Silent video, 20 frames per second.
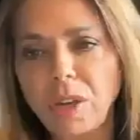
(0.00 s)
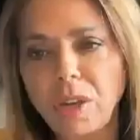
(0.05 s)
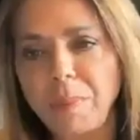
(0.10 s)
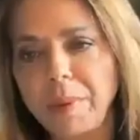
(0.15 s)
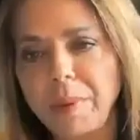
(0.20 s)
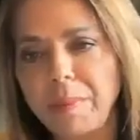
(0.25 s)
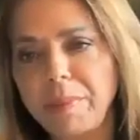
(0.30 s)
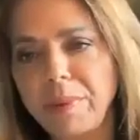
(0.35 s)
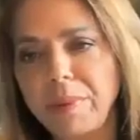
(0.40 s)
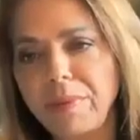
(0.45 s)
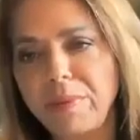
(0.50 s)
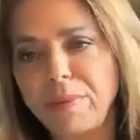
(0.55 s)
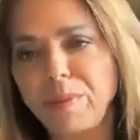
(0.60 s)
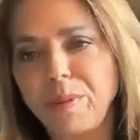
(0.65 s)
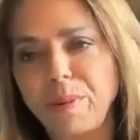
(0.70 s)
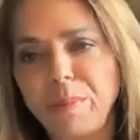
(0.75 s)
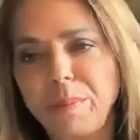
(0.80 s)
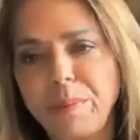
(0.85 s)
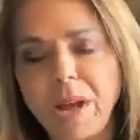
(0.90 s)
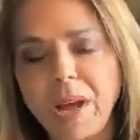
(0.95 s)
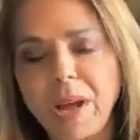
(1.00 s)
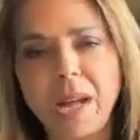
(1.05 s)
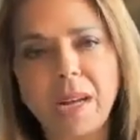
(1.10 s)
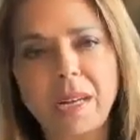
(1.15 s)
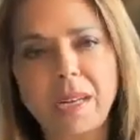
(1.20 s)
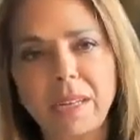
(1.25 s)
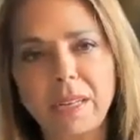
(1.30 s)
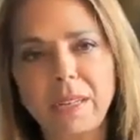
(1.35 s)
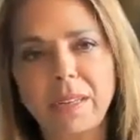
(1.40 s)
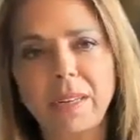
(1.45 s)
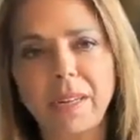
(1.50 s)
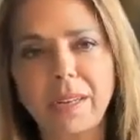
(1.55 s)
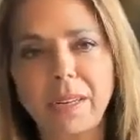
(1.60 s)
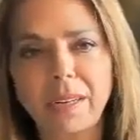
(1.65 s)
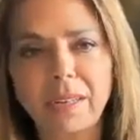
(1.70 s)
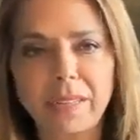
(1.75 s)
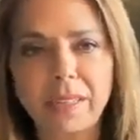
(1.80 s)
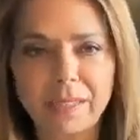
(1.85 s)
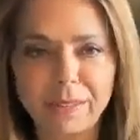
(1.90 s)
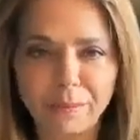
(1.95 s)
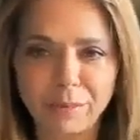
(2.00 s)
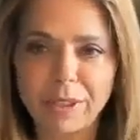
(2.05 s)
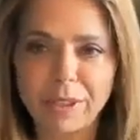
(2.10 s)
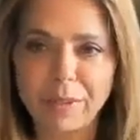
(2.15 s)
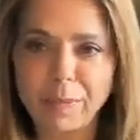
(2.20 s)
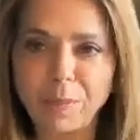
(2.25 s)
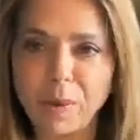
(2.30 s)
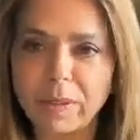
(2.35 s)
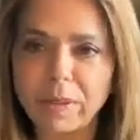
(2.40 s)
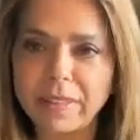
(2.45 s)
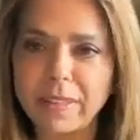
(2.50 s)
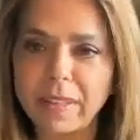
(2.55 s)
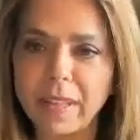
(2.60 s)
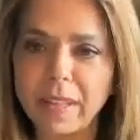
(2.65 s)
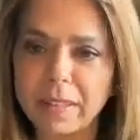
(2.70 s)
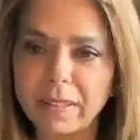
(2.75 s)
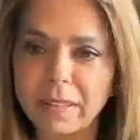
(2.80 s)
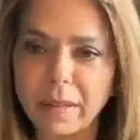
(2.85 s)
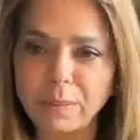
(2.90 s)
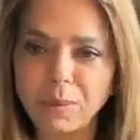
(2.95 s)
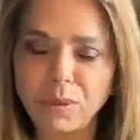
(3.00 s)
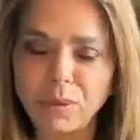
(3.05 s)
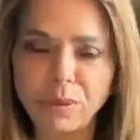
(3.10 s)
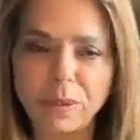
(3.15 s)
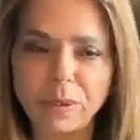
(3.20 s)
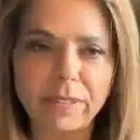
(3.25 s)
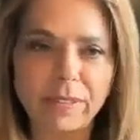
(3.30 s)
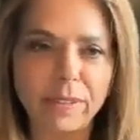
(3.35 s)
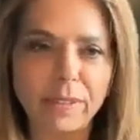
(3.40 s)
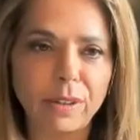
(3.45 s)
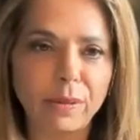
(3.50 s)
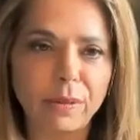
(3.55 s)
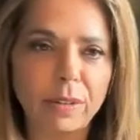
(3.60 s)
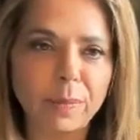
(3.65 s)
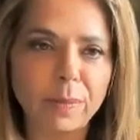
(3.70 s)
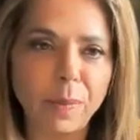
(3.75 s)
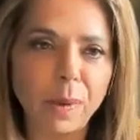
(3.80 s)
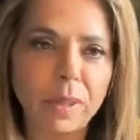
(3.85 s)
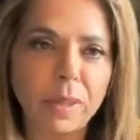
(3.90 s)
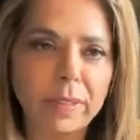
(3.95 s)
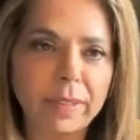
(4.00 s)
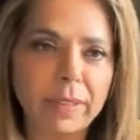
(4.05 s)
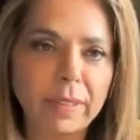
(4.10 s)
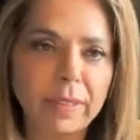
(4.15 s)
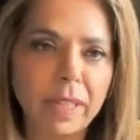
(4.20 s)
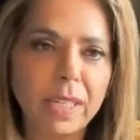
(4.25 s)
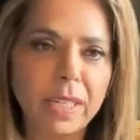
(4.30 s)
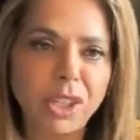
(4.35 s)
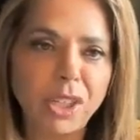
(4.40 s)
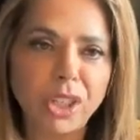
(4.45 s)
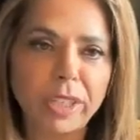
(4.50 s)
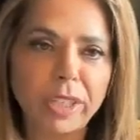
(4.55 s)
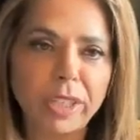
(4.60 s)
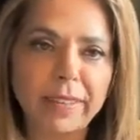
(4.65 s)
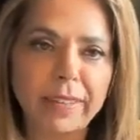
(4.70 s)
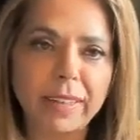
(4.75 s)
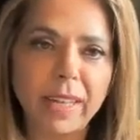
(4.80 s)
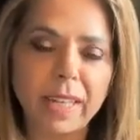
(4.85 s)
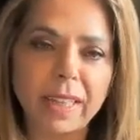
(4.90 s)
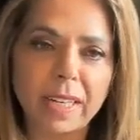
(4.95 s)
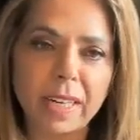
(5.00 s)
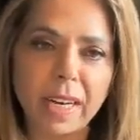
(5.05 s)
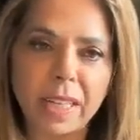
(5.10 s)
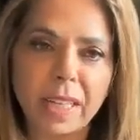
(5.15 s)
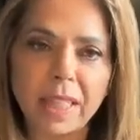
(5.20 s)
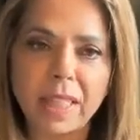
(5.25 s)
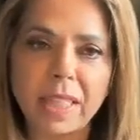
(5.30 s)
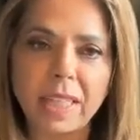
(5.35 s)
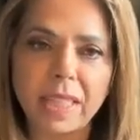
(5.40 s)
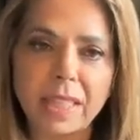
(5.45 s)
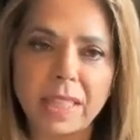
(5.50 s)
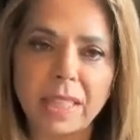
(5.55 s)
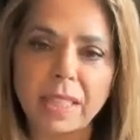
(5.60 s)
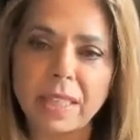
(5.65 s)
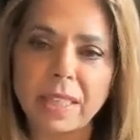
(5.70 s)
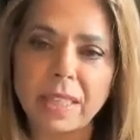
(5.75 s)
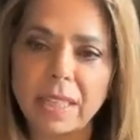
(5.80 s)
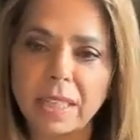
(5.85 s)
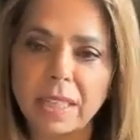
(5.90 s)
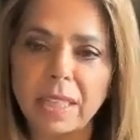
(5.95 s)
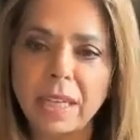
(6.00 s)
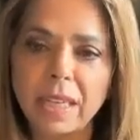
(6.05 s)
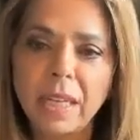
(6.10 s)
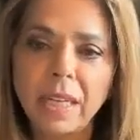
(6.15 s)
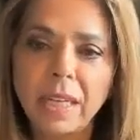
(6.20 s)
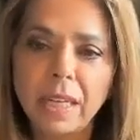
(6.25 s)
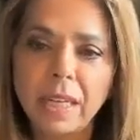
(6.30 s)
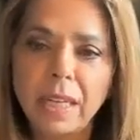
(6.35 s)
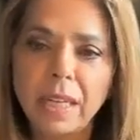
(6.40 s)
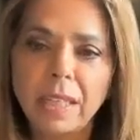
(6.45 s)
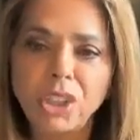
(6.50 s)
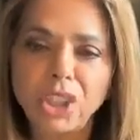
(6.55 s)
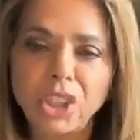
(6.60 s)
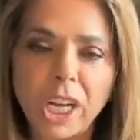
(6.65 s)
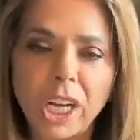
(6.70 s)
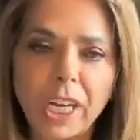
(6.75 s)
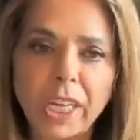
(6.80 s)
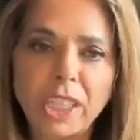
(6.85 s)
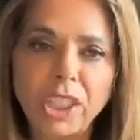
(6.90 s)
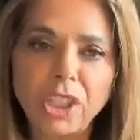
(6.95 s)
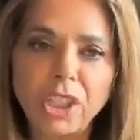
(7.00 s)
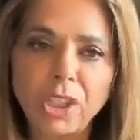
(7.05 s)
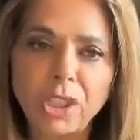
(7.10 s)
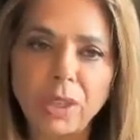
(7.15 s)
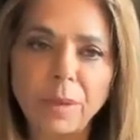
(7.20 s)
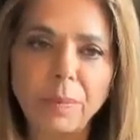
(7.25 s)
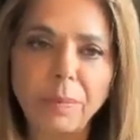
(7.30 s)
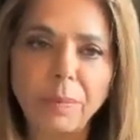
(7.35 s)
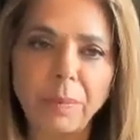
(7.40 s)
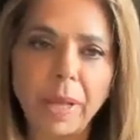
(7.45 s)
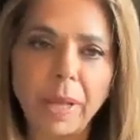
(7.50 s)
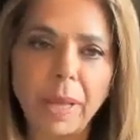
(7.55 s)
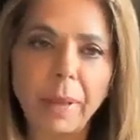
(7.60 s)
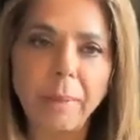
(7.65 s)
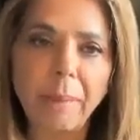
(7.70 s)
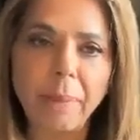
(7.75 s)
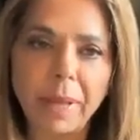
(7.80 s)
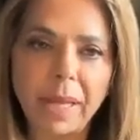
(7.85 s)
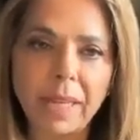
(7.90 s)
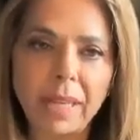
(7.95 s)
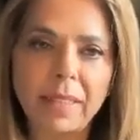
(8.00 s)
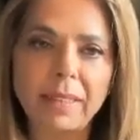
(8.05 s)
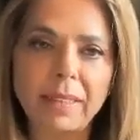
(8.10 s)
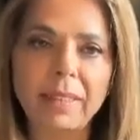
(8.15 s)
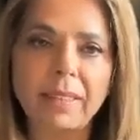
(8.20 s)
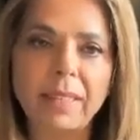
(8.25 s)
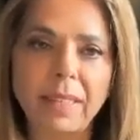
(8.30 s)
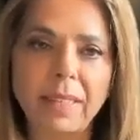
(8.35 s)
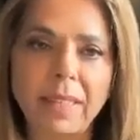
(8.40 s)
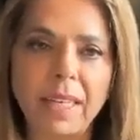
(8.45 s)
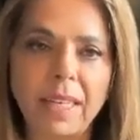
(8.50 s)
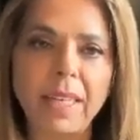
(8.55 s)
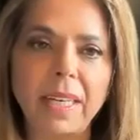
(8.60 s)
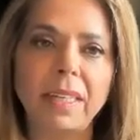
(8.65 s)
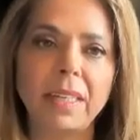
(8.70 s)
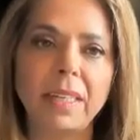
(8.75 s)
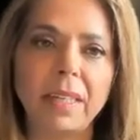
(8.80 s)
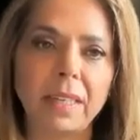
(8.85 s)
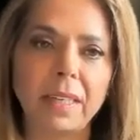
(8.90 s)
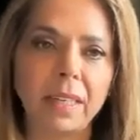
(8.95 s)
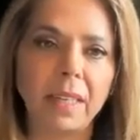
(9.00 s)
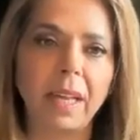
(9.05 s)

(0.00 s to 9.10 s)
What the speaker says: jump in before Mark responds to that, because I'm sure he's got a response, and just say that I think that the change MPs did